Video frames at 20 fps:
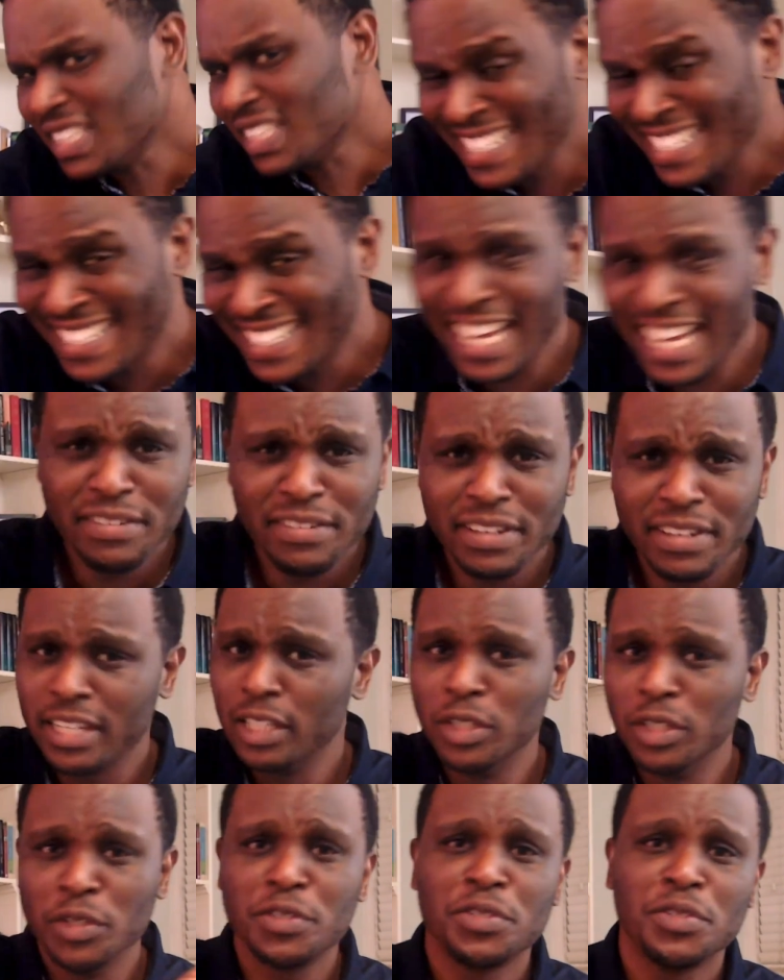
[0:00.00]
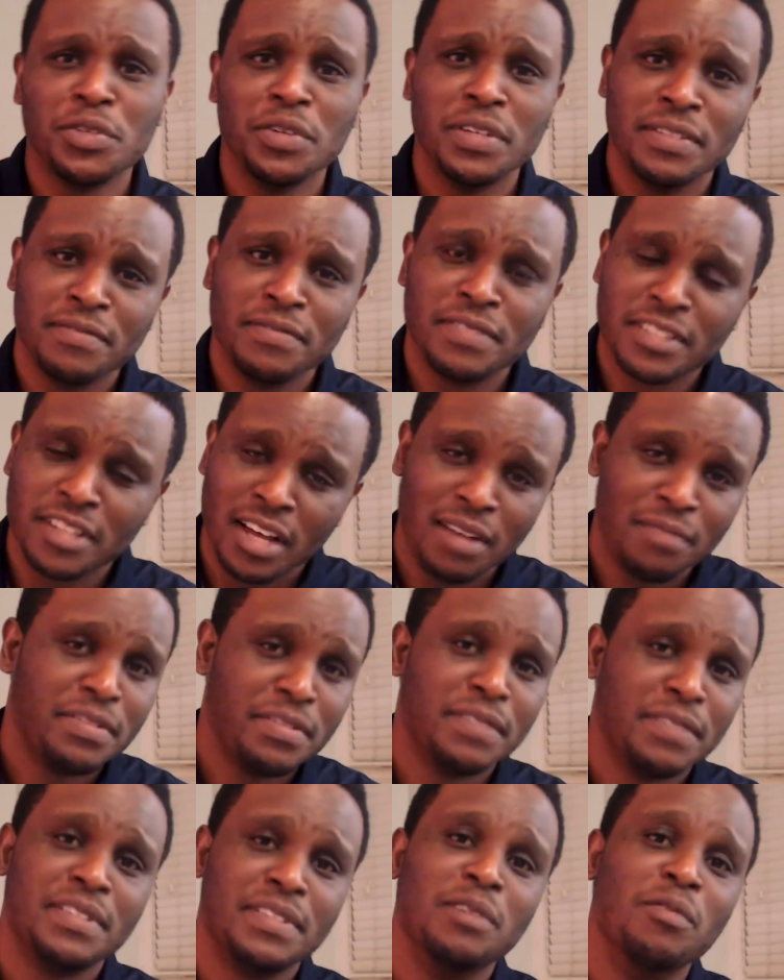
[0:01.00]
David alludes to in Psalm
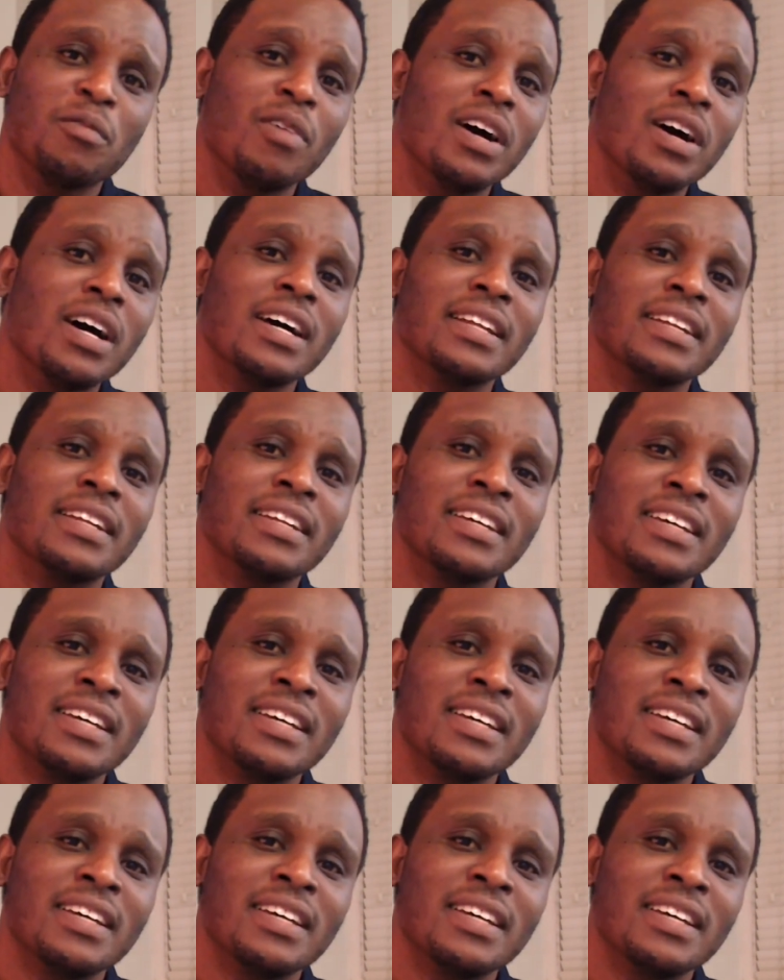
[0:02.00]
51.